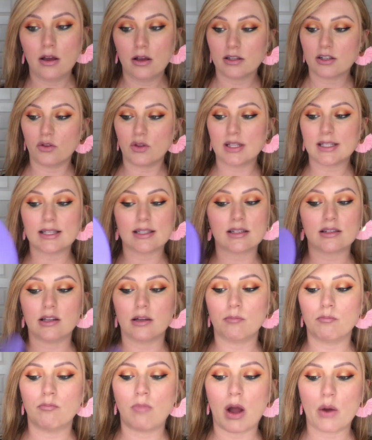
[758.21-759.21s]
So this is
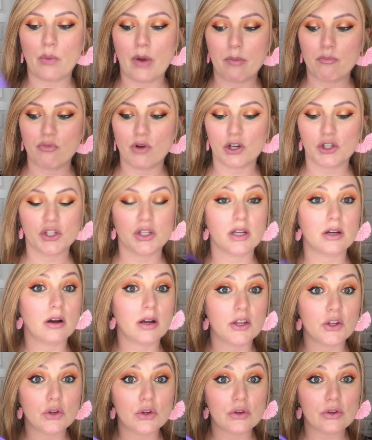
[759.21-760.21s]
my wet brush that I
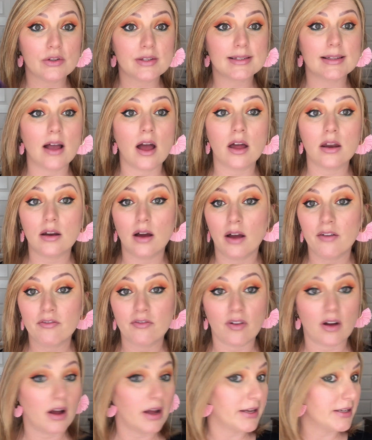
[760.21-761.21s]
use, and I
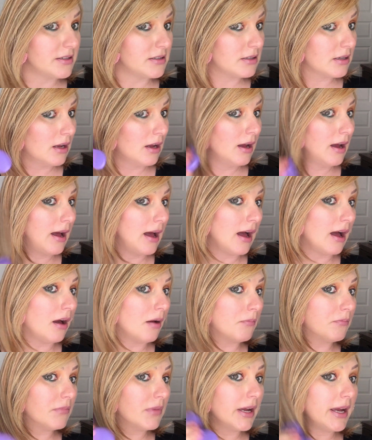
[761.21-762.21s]
find
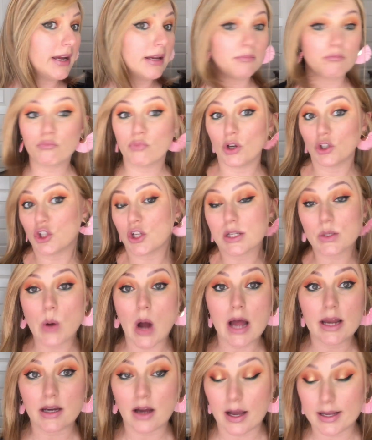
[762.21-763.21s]
it brushes
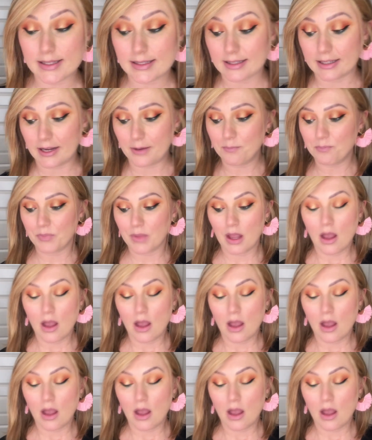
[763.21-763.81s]
quite nicely.